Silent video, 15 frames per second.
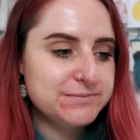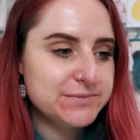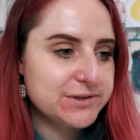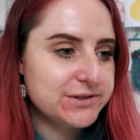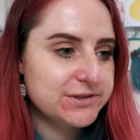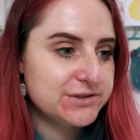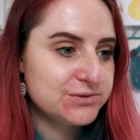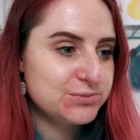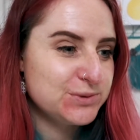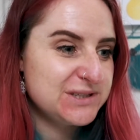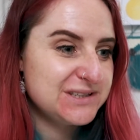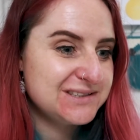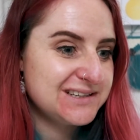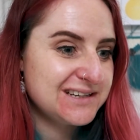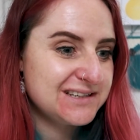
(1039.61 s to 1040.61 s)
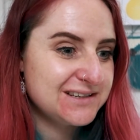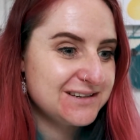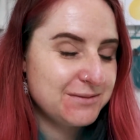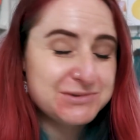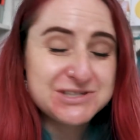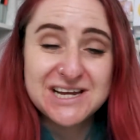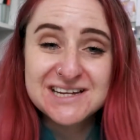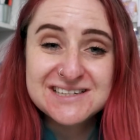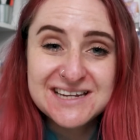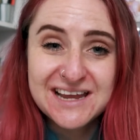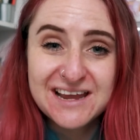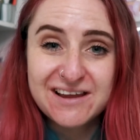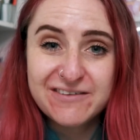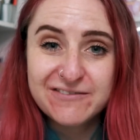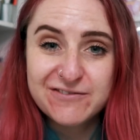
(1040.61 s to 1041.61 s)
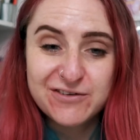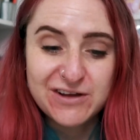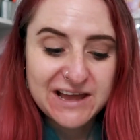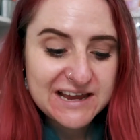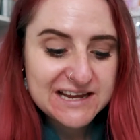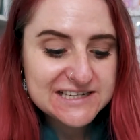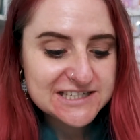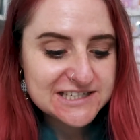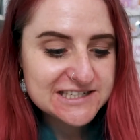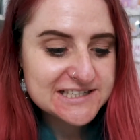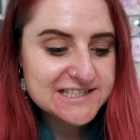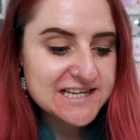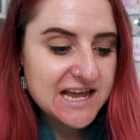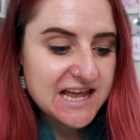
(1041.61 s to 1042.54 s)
because we just ended up chatting for ages